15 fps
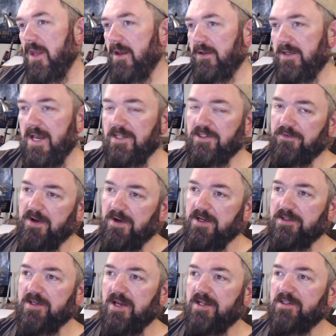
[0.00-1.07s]

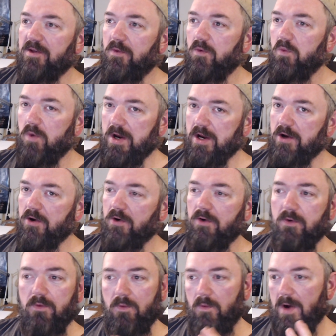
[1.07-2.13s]
Castlevania's got some
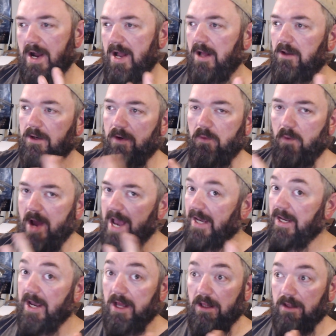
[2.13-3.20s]
weird, wild, and
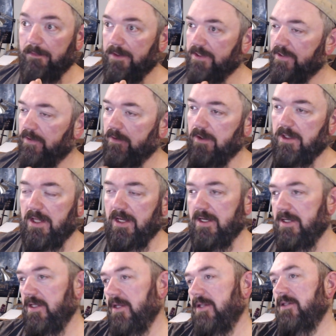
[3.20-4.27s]
wacky elements to it. Like
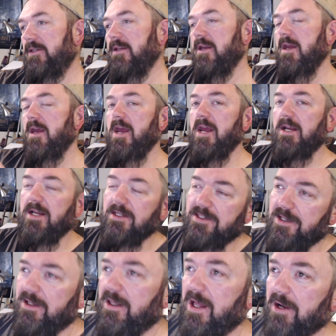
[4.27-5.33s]
it
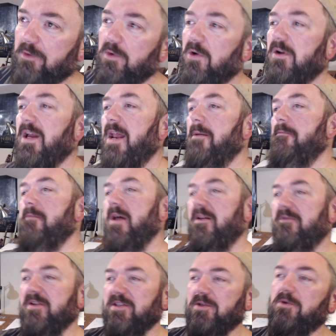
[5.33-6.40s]
gets into like real kind of
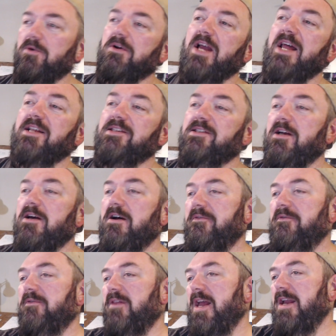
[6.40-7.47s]
metaphysical kind of stuff,
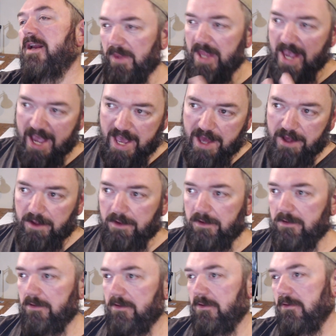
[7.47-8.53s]
like
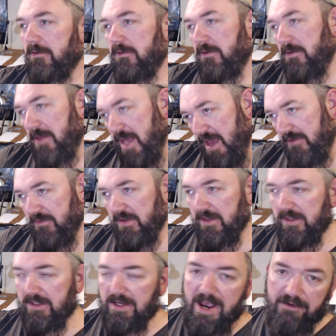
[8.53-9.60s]
hell,
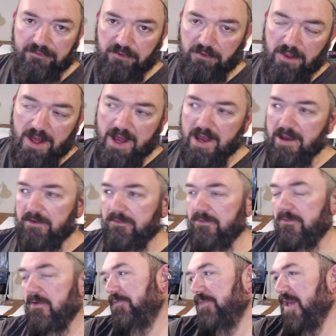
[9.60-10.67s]
heaven, the
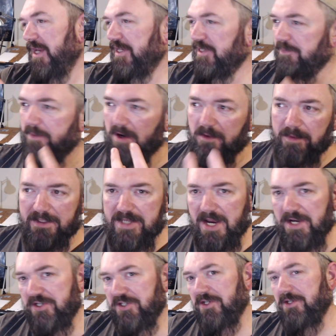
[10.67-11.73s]
afterlife,
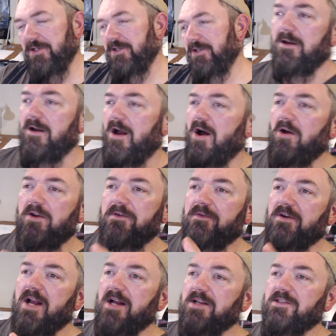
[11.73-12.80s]
experimentation, all
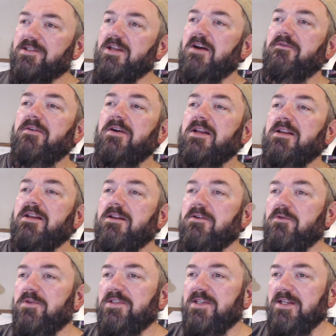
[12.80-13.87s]
different kinds of stuff. And then
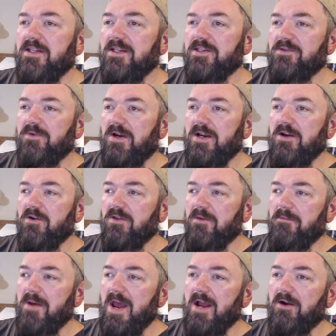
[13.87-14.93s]
you see this right here in the
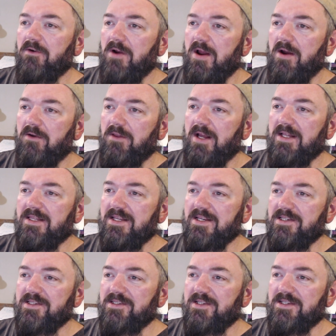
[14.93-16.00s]
background, like
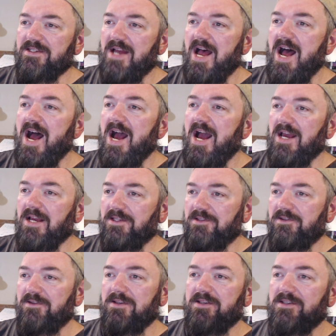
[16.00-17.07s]
these
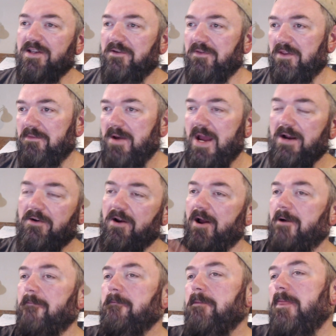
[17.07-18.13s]
eyes and stuff in the
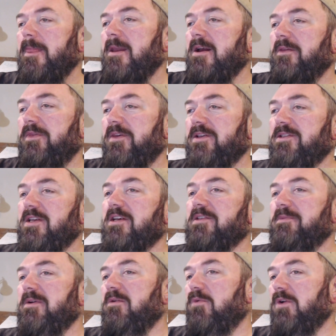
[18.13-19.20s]
background. This tells
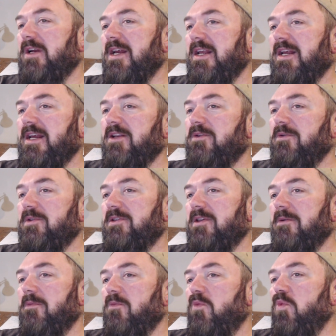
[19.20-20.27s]
me we're getting into
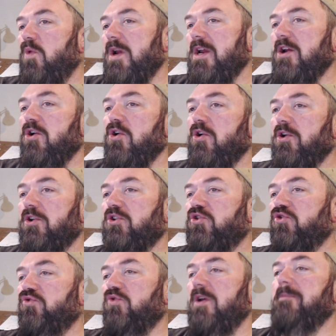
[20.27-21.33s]
some weird,
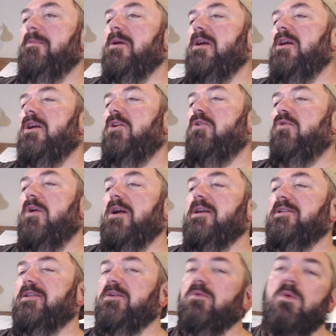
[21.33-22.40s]
trippy,
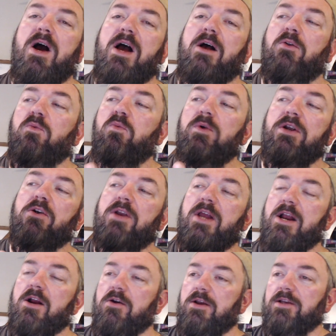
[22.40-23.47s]
crazy, wild, weird
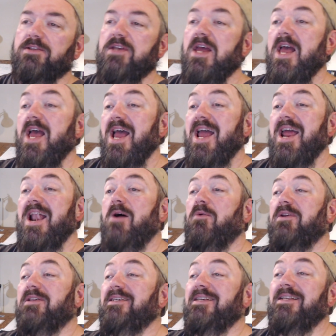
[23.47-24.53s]
areas. And I
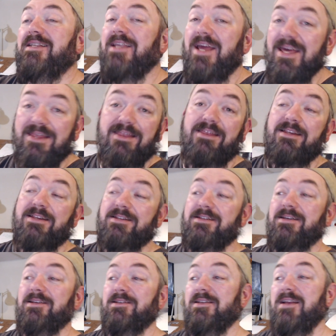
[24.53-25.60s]
want to see Death this
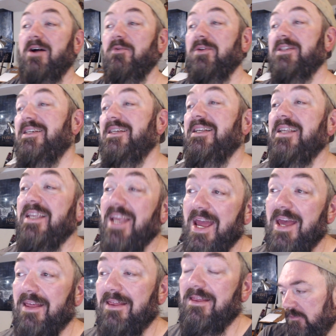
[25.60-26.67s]
season. I want to see
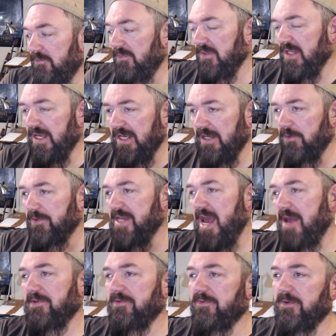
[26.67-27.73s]
Death. He was
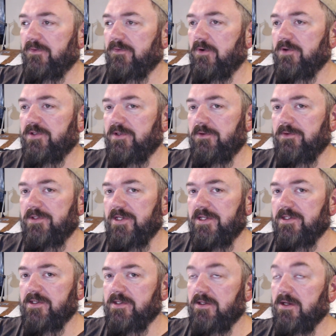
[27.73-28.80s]
absent from the first 2
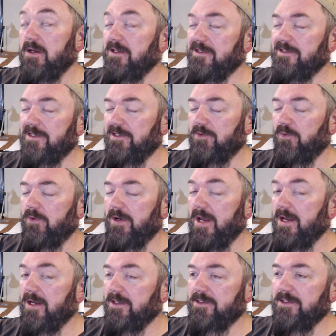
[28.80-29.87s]
seasons, season
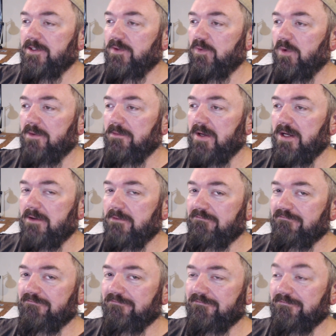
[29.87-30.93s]
1A and season 1B.
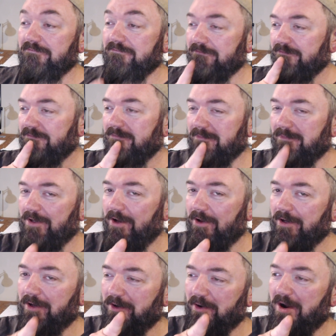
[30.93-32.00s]

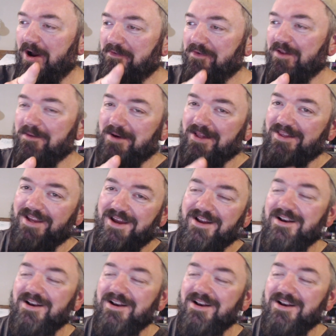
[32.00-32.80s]
Y'all know how I feel about that.